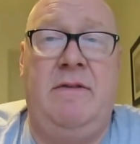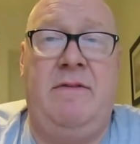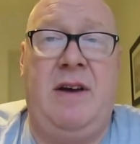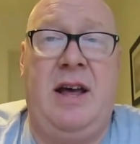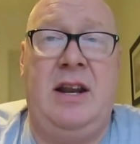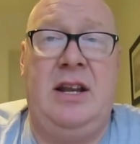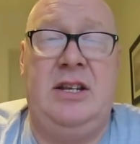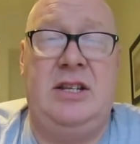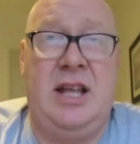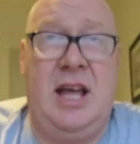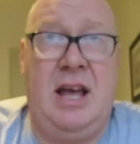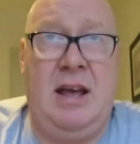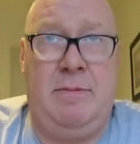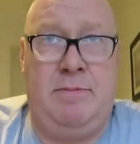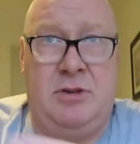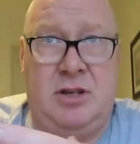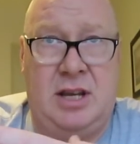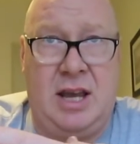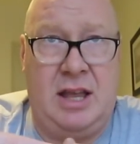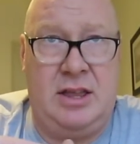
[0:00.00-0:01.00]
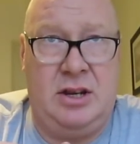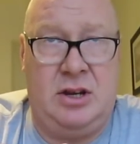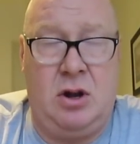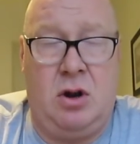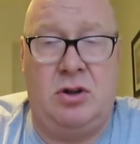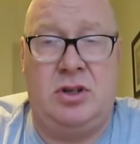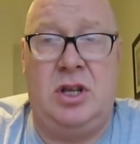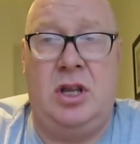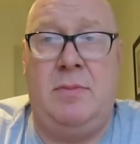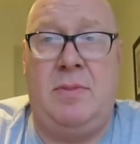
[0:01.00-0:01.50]
The van is there to get the
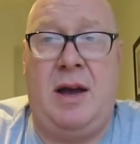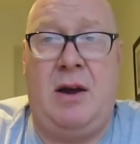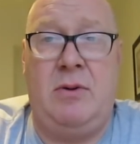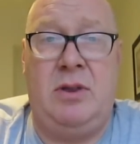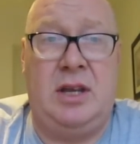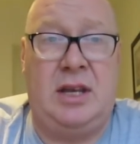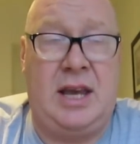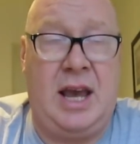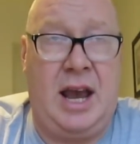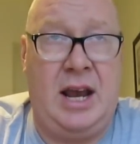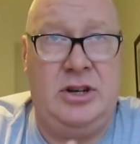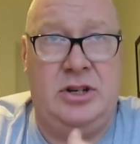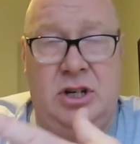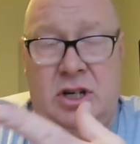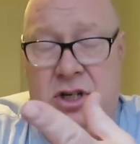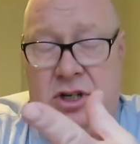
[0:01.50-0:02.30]
dogs in the back of the cage,